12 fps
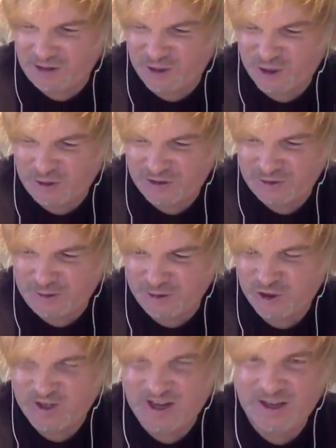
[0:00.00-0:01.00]
thought you were talking about
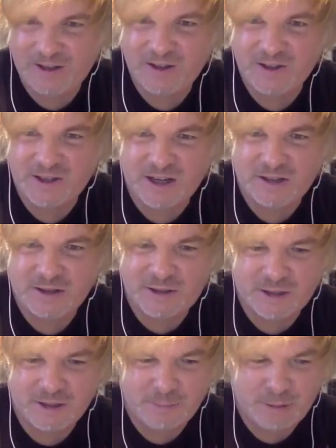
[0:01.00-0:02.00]
Giant Gonzalez
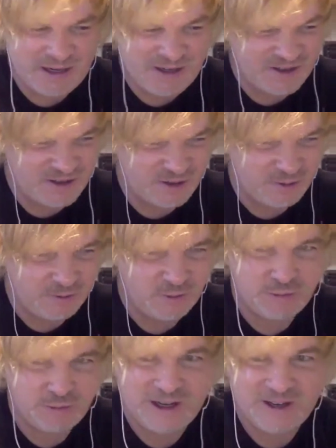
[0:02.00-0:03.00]
in the bodysuit
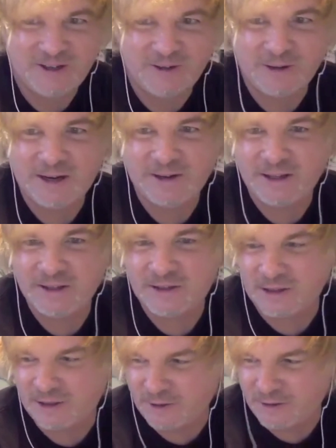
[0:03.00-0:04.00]
plodding around against
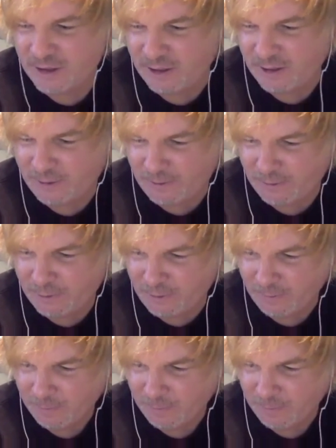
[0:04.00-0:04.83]
The Undertaker.